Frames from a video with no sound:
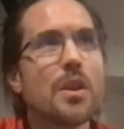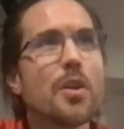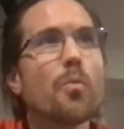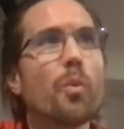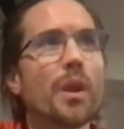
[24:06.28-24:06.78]

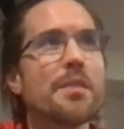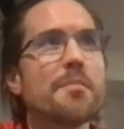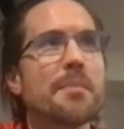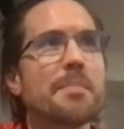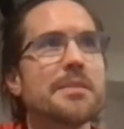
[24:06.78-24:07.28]
One of the
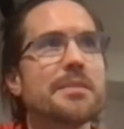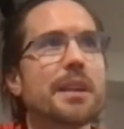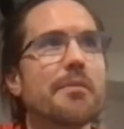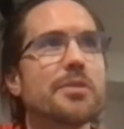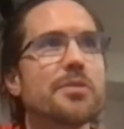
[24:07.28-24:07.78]
big bits that I
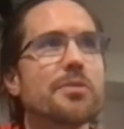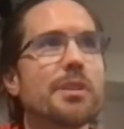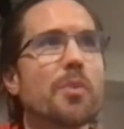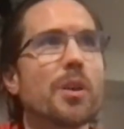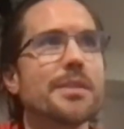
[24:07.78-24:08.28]
would certainly
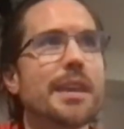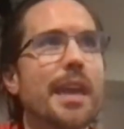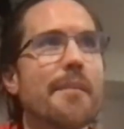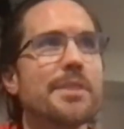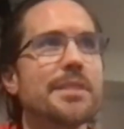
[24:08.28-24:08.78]
want to
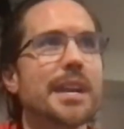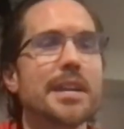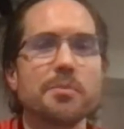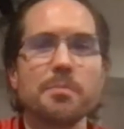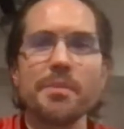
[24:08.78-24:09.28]
emphasize
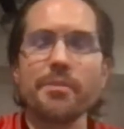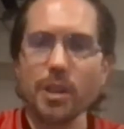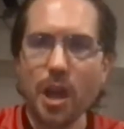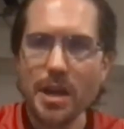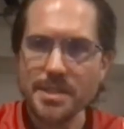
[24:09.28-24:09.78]
would be
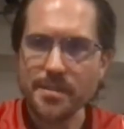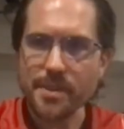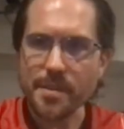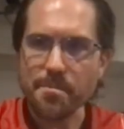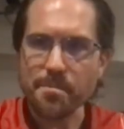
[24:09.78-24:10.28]

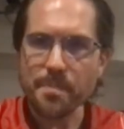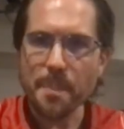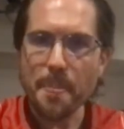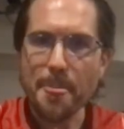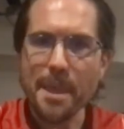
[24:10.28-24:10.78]
philosophy.
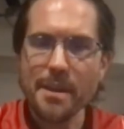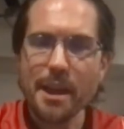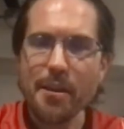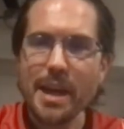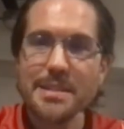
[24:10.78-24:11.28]

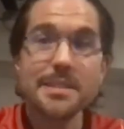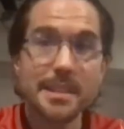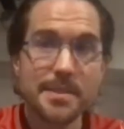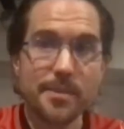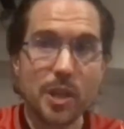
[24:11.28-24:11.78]
Now, I had
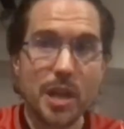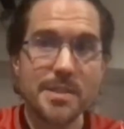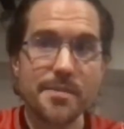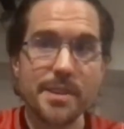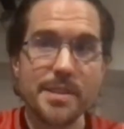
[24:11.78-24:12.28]
6
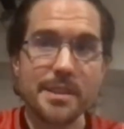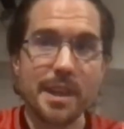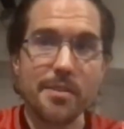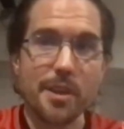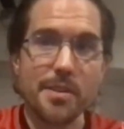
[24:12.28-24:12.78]
philosophies and I
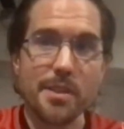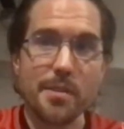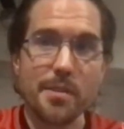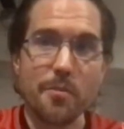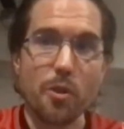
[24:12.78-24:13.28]
thought that they
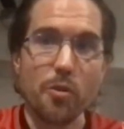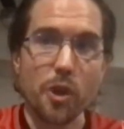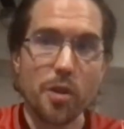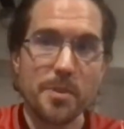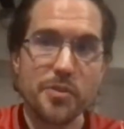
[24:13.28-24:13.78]
were all
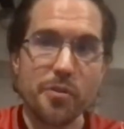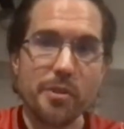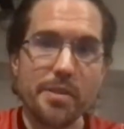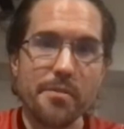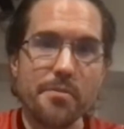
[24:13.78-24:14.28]
garbage going
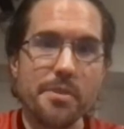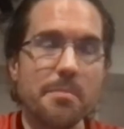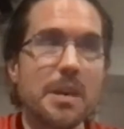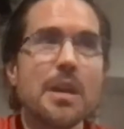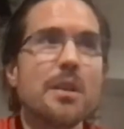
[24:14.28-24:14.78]
through them.
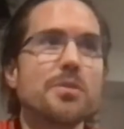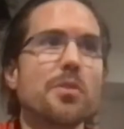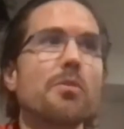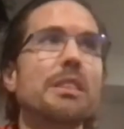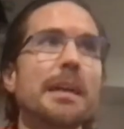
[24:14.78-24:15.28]

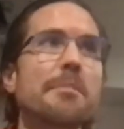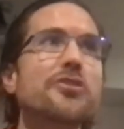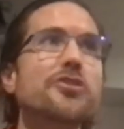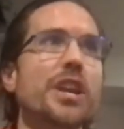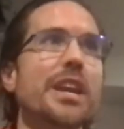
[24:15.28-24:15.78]
So let me
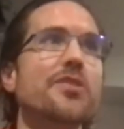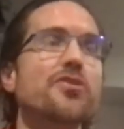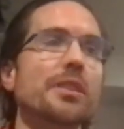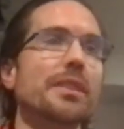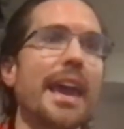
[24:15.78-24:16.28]
change
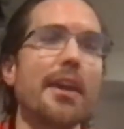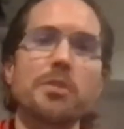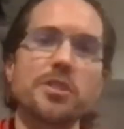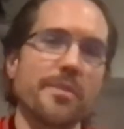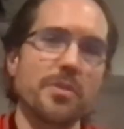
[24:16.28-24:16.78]
the
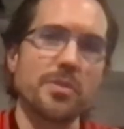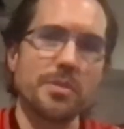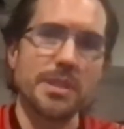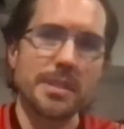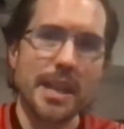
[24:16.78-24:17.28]
language ever so
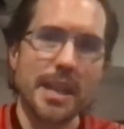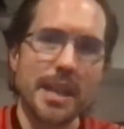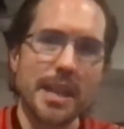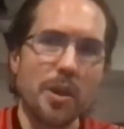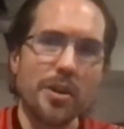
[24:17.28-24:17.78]
slightly.
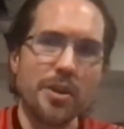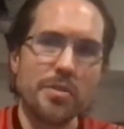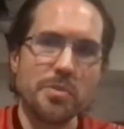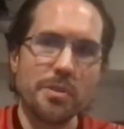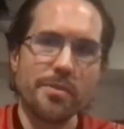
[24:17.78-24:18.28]
I'm not going to
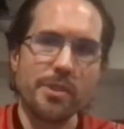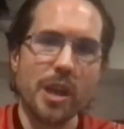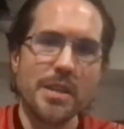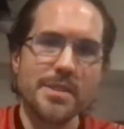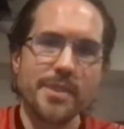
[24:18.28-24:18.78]
use the word
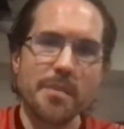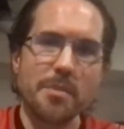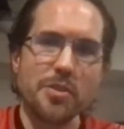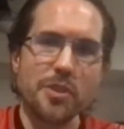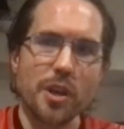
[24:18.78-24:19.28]
philosophy. I'm
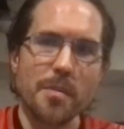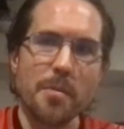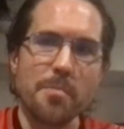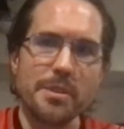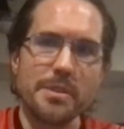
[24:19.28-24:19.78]
going to talk
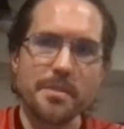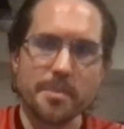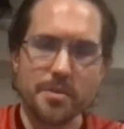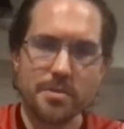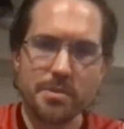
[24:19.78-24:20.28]
about
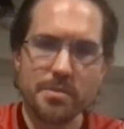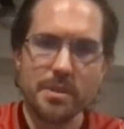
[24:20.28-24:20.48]
principles.